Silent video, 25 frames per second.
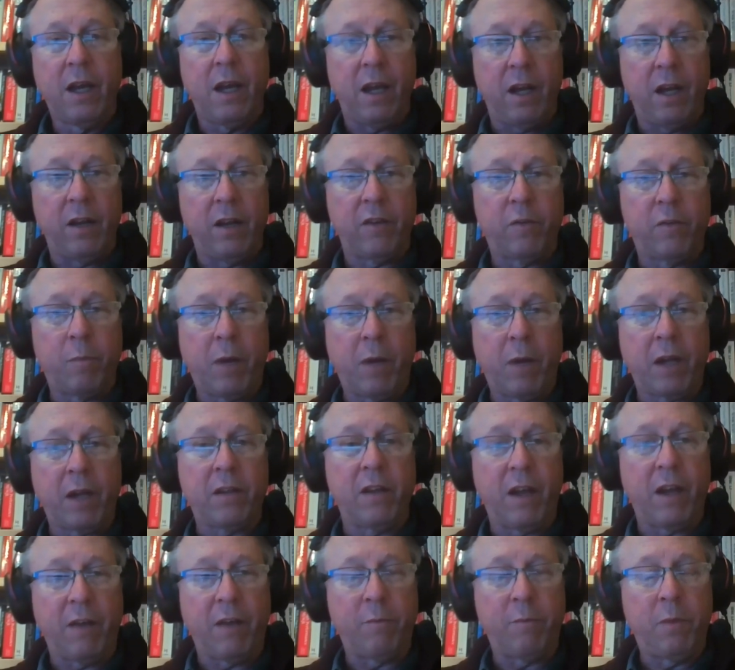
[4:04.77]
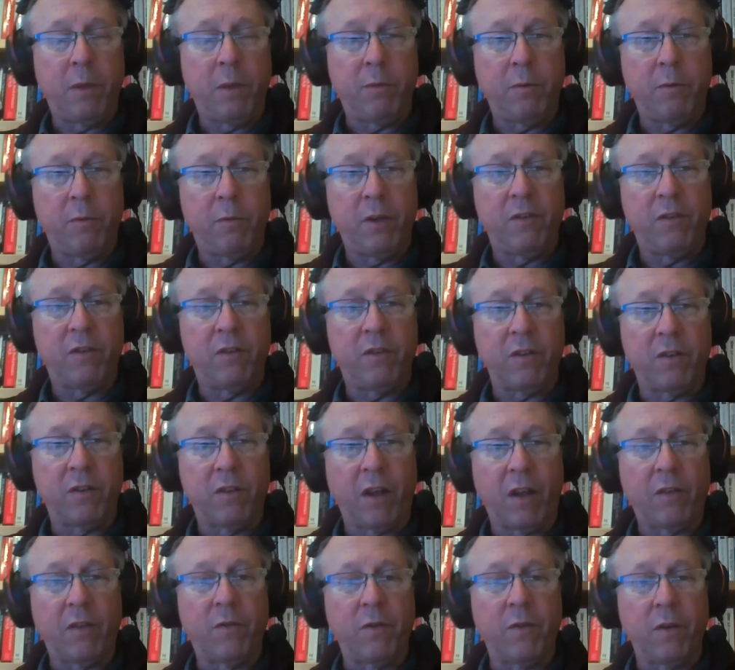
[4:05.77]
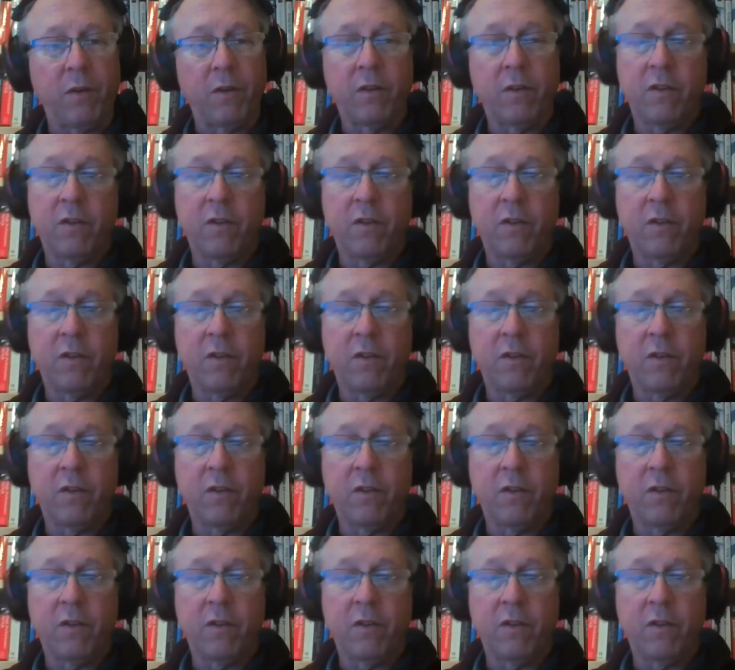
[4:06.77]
and expect to have people be successful